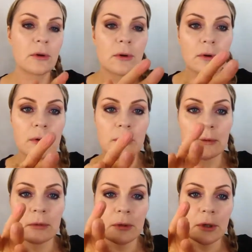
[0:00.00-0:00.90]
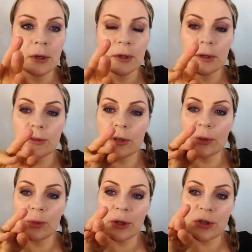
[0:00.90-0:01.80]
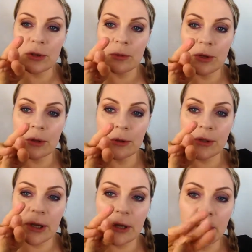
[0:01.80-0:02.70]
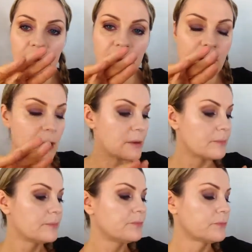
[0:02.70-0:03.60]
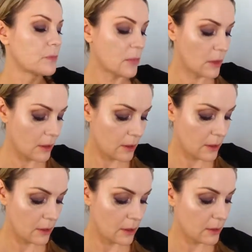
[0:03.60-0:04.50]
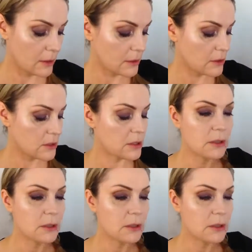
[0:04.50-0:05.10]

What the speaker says: coral, that you get a picture of what it looks like that. And